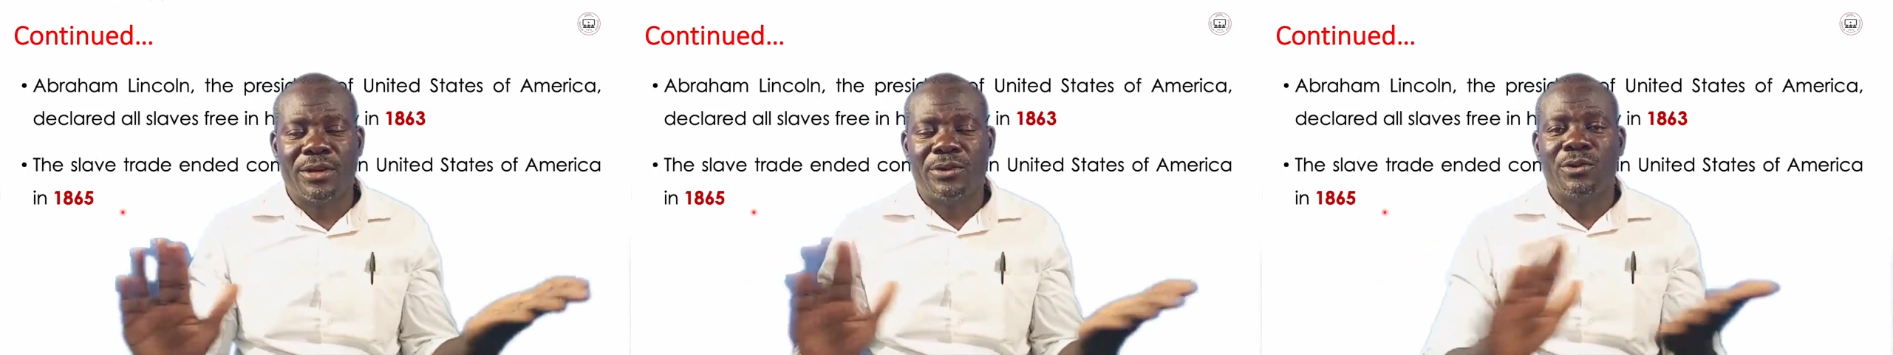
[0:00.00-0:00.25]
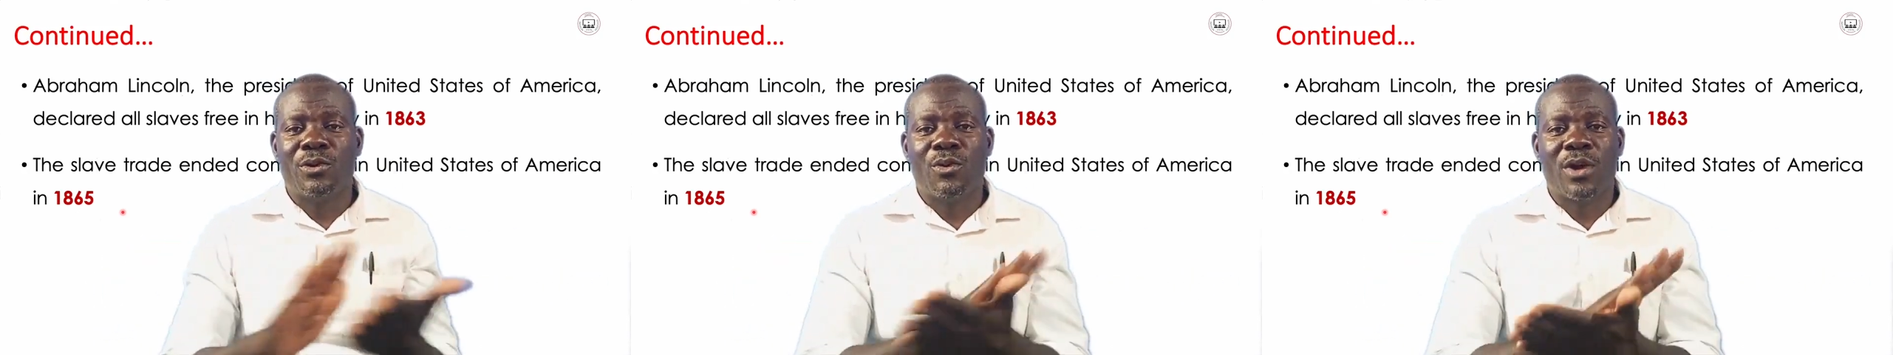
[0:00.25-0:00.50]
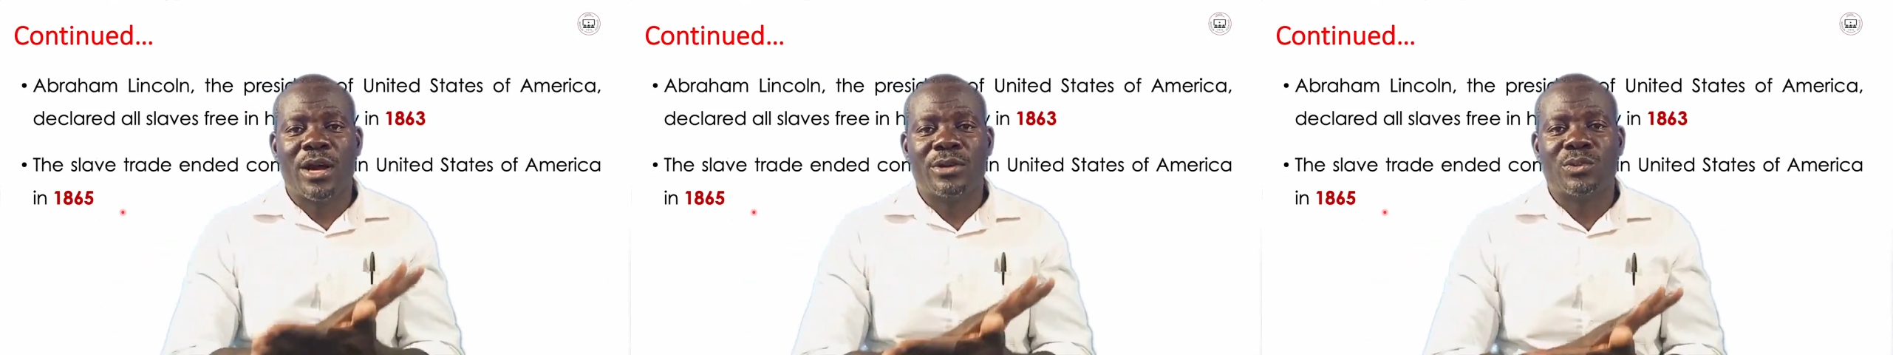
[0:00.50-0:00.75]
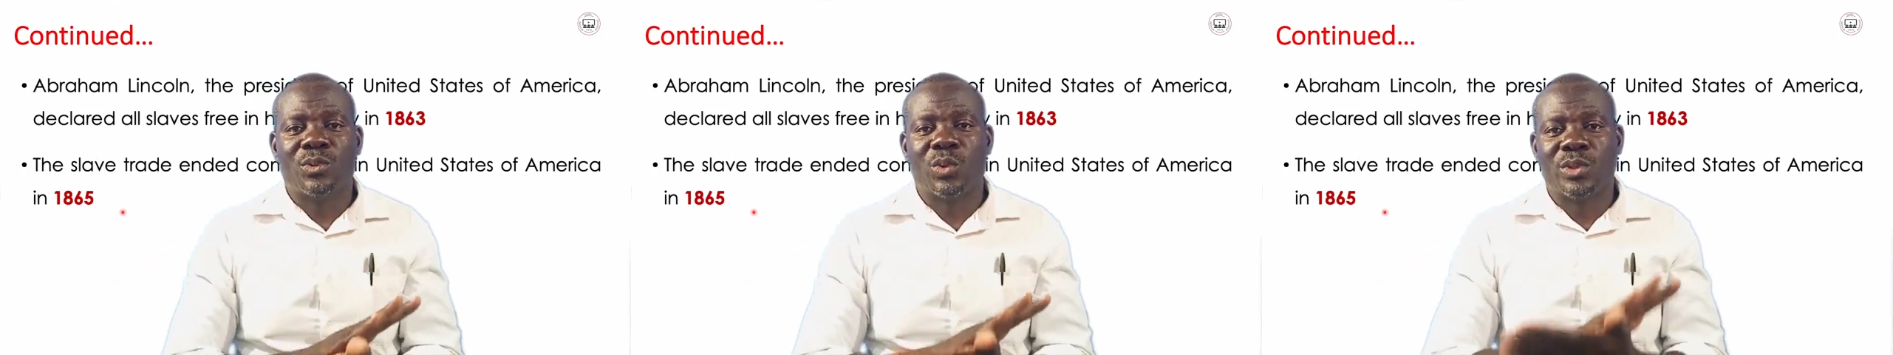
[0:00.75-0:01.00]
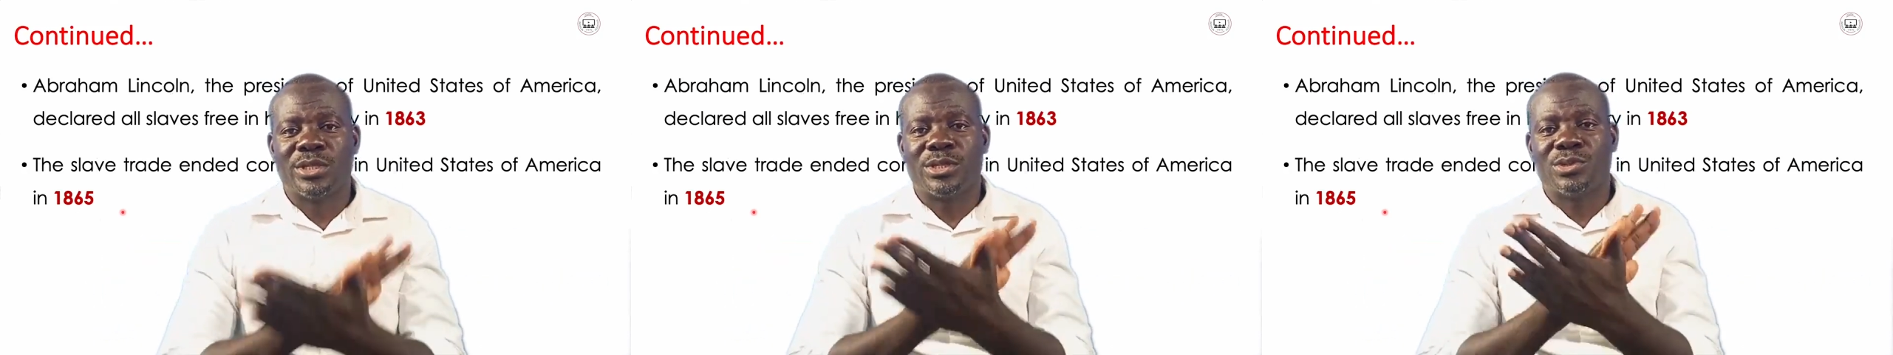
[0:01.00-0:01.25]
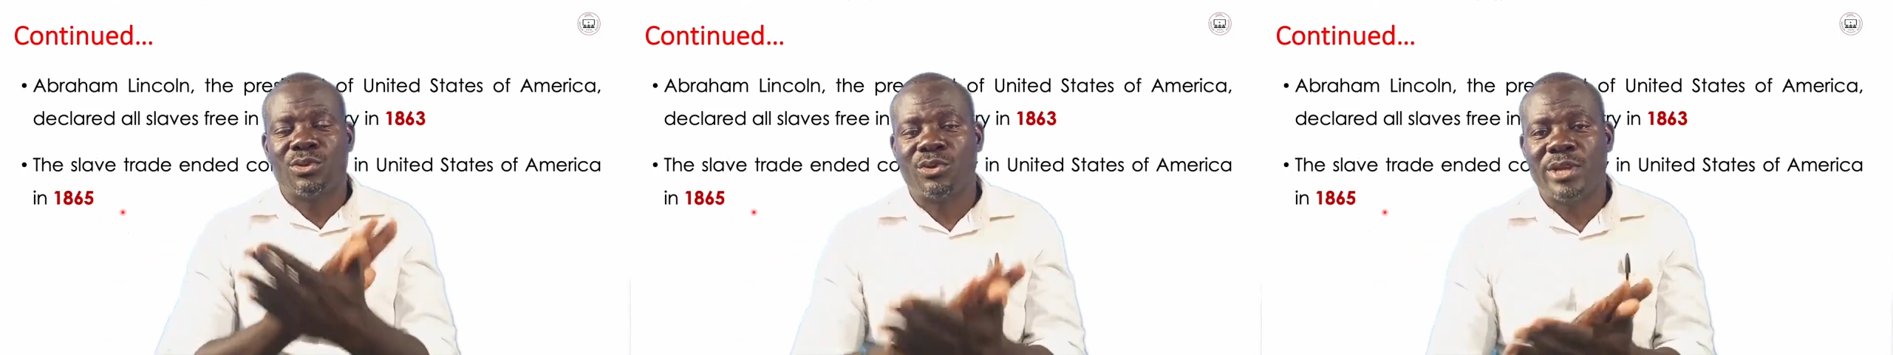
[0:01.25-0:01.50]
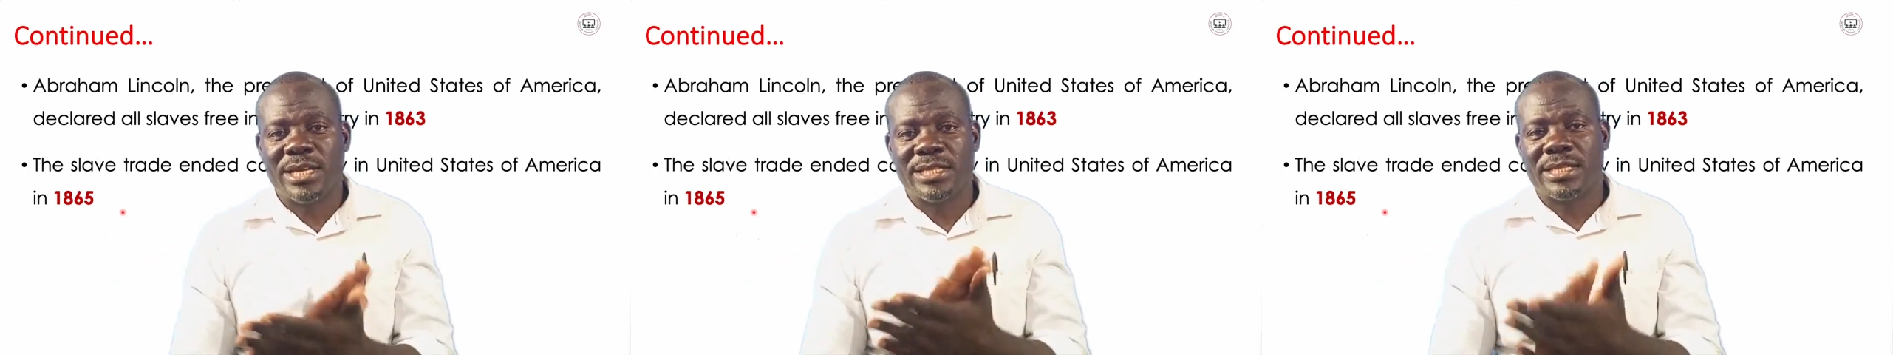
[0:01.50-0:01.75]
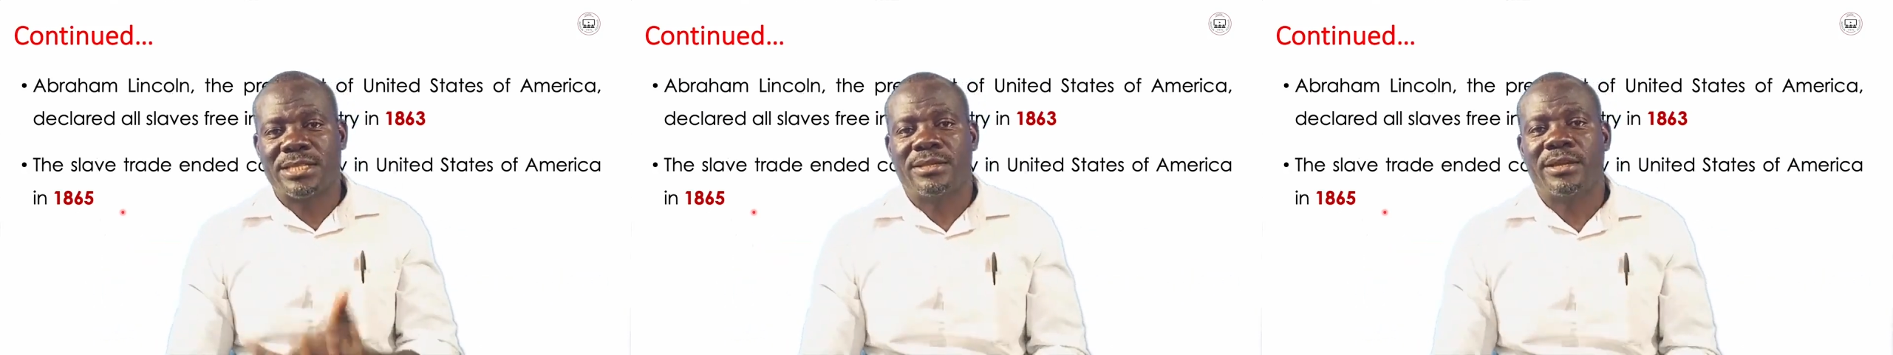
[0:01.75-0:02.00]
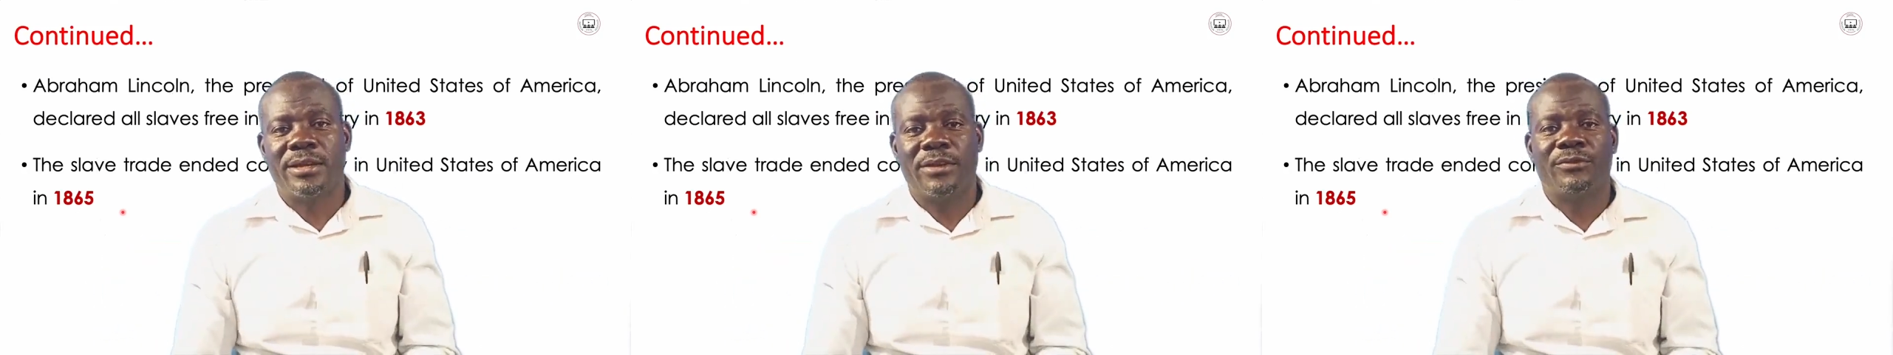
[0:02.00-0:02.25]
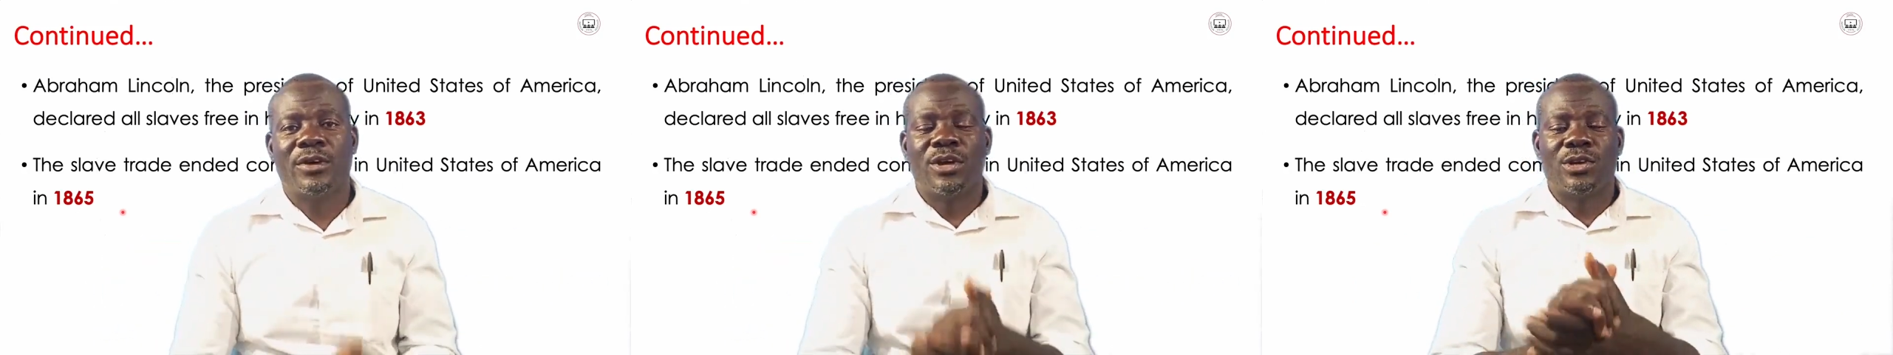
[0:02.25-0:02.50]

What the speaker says: No one was sold as a slave.